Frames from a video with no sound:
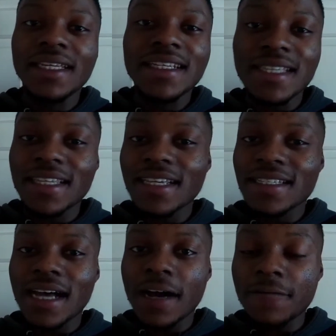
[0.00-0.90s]
These are things
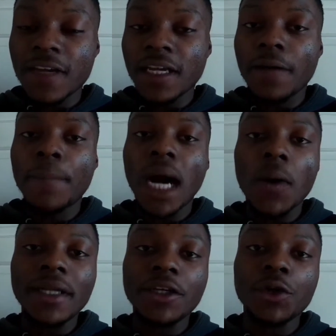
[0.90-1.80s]
that I think
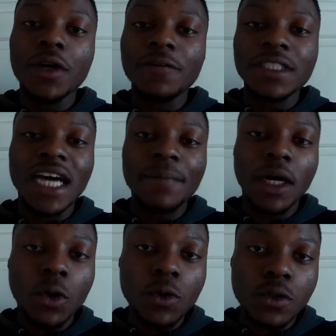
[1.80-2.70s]
about and do every time I
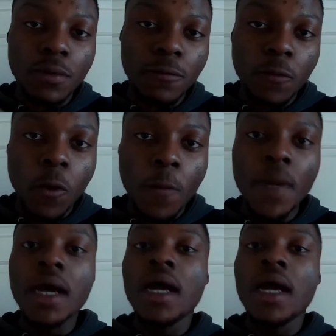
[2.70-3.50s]
go to perform.